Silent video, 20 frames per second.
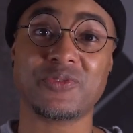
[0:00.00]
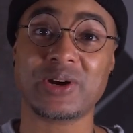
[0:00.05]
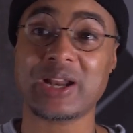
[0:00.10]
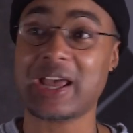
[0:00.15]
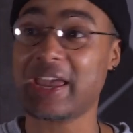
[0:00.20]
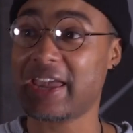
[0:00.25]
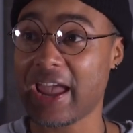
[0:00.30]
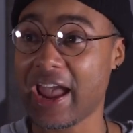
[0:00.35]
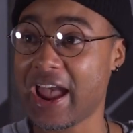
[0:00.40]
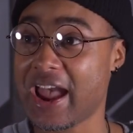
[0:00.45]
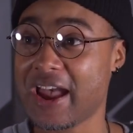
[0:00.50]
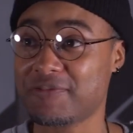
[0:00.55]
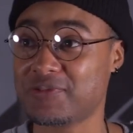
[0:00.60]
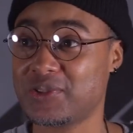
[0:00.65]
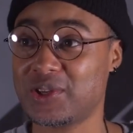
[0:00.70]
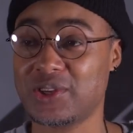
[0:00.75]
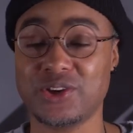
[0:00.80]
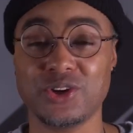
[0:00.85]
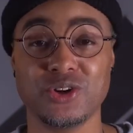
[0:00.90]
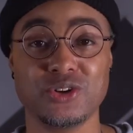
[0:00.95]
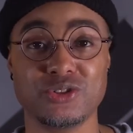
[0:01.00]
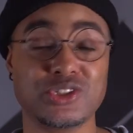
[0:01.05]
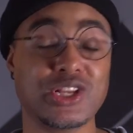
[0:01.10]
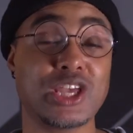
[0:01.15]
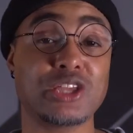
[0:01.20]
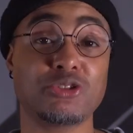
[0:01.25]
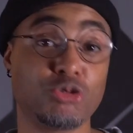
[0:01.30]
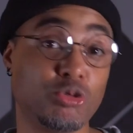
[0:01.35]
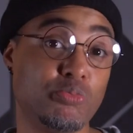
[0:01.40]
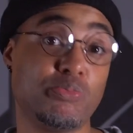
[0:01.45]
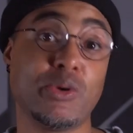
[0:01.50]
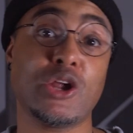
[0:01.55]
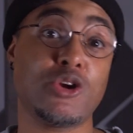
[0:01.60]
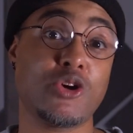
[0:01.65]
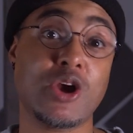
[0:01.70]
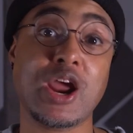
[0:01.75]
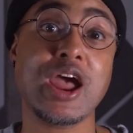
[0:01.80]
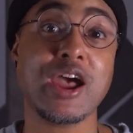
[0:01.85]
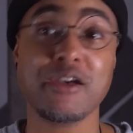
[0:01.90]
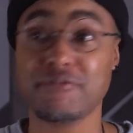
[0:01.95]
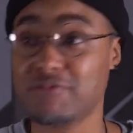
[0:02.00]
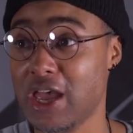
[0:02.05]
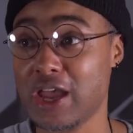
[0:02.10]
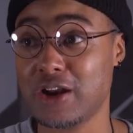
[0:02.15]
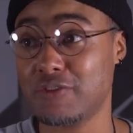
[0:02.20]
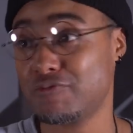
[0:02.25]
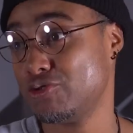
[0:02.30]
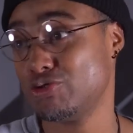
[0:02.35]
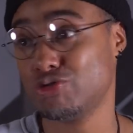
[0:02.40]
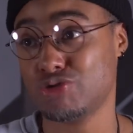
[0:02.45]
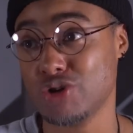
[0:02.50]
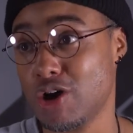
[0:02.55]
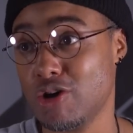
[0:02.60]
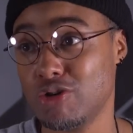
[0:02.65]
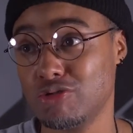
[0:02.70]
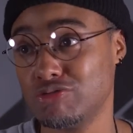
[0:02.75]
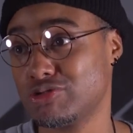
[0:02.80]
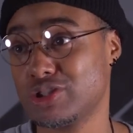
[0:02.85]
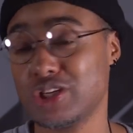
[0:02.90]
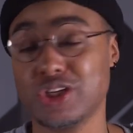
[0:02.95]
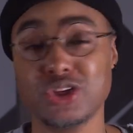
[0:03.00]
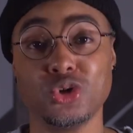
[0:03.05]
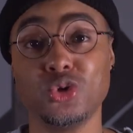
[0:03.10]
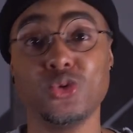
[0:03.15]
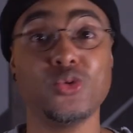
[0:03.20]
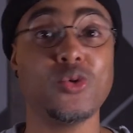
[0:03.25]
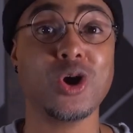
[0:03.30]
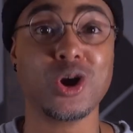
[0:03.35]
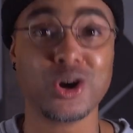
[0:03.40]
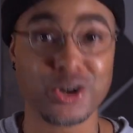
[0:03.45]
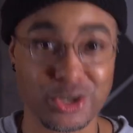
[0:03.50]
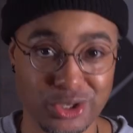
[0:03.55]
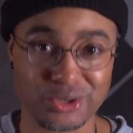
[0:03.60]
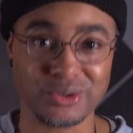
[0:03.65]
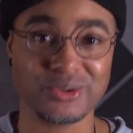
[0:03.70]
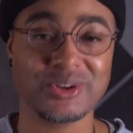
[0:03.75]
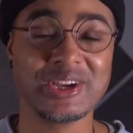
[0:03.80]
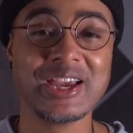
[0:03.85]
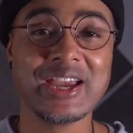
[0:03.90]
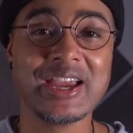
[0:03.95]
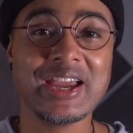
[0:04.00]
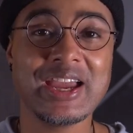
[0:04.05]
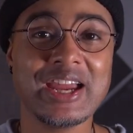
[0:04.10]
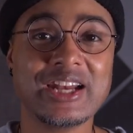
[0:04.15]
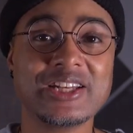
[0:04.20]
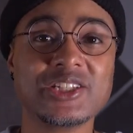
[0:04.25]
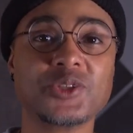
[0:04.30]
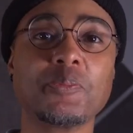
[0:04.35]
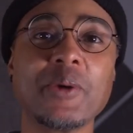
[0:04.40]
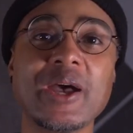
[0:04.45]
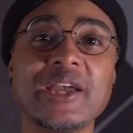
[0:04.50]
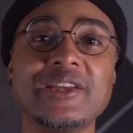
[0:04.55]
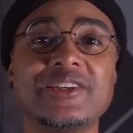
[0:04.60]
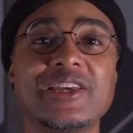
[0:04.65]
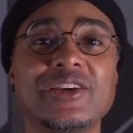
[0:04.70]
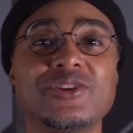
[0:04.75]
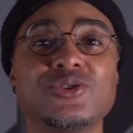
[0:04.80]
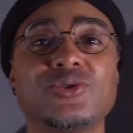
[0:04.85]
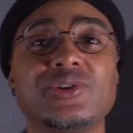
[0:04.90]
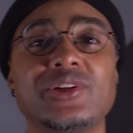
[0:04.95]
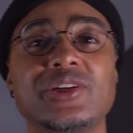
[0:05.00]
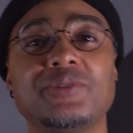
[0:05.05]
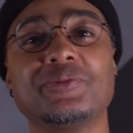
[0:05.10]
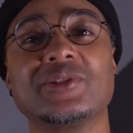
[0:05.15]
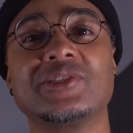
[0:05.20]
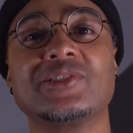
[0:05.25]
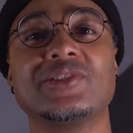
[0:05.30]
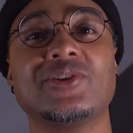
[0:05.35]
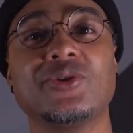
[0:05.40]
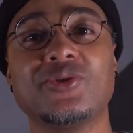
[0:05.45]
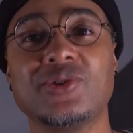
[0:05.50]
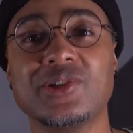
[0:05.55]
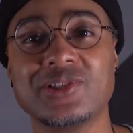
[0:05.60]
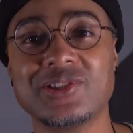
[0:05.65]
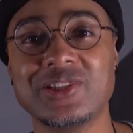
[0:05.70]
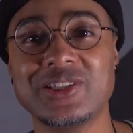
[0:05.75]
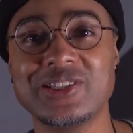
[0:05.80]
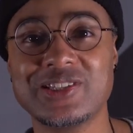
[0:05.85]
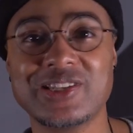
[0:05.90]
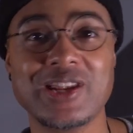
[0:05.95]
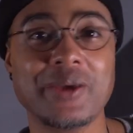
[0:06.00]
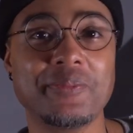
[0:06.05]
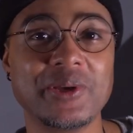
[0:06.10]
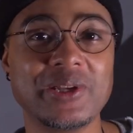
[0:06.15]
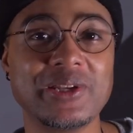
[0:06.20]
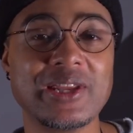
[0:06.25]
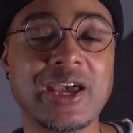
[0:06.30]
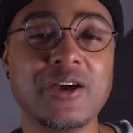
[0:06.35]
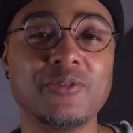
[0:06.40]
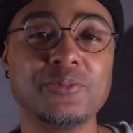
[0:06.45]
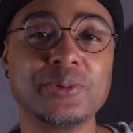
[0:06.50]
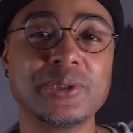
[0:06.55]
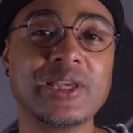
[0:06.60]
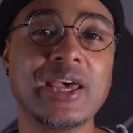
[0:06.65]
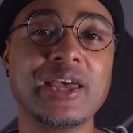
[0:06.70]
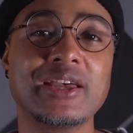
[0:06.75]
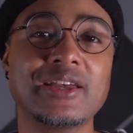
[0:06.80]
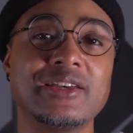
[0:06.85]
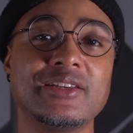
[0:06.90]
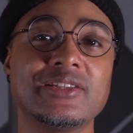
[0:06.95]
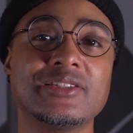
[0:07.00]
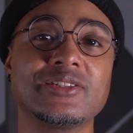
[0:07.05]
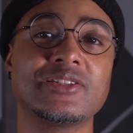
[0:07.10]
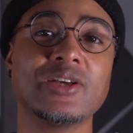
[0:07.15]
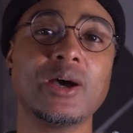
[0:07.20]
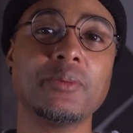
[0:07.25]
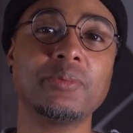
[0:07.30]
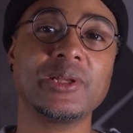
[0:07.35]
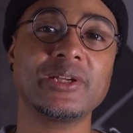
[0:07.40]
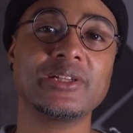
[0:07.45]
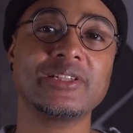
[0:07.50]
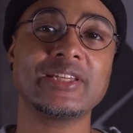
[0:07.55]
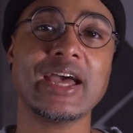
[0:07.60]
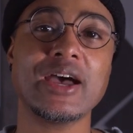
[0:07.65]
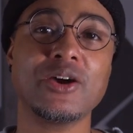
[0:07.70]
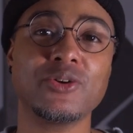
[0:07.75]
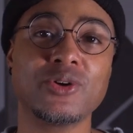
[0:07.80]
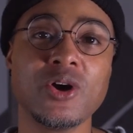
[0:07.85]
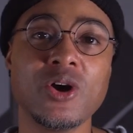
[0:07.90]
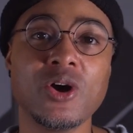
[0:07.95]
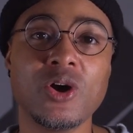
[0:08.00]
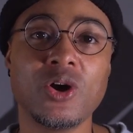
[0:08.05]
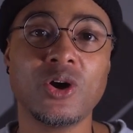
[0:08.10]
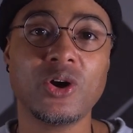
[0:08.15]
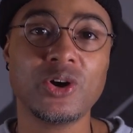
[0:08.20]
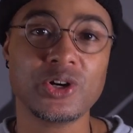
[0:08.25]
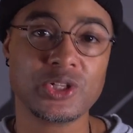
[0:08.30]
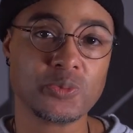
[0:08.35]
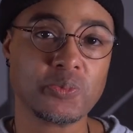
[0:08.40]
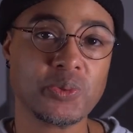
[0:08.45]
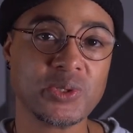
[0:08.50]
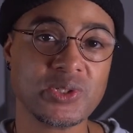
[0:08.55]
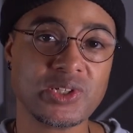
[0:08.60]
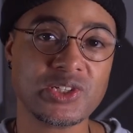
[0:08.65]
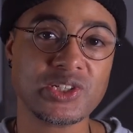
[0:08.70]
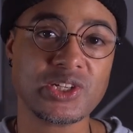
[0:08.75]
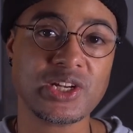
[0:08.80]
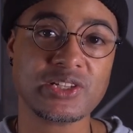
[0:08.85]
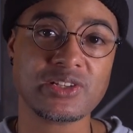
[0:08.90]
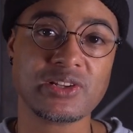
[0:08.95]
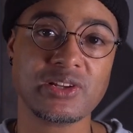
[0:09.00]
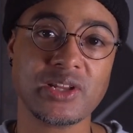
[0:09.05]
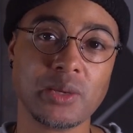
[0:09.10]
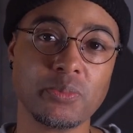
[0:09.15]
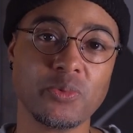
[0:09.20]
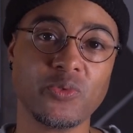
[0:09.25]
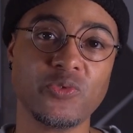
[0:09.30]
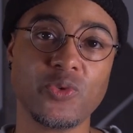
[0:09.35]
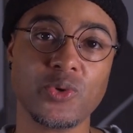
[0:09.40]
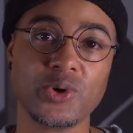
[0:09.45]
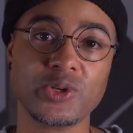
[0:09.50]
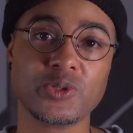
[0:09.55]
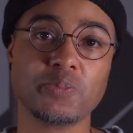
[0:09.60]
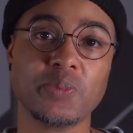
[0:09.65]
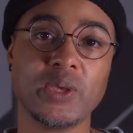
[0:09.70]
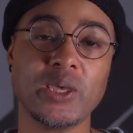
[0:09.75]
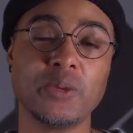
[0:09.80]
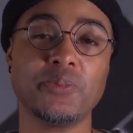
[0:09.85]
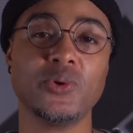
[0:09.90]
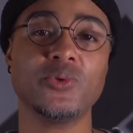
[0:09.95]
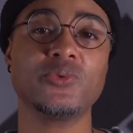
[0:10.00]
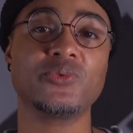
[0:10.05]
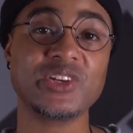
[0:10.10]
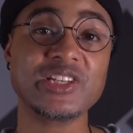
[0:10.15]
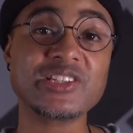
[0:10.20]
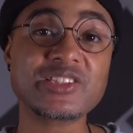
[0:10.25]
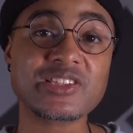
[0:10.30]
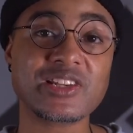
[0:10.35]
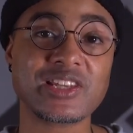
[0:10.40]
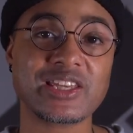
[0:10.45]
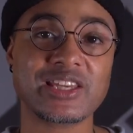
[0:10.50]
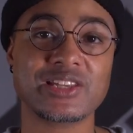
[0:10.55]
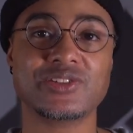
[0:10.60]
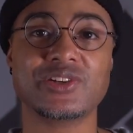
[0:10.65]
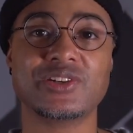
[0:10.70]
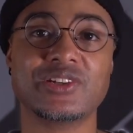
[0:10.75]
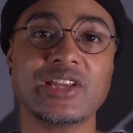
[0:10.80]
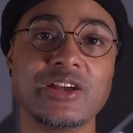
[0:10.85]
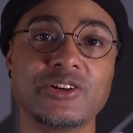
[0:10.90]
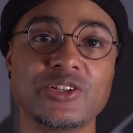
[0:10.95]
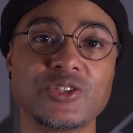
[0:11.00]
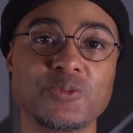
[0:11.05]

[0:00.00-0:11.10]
for like half the year. It's like, you better have that. If you don't, then who are you? And despite Daniel Lee mysteriously stepping down, Bottega is doubling down on its position as a label for its people. Recently, it took down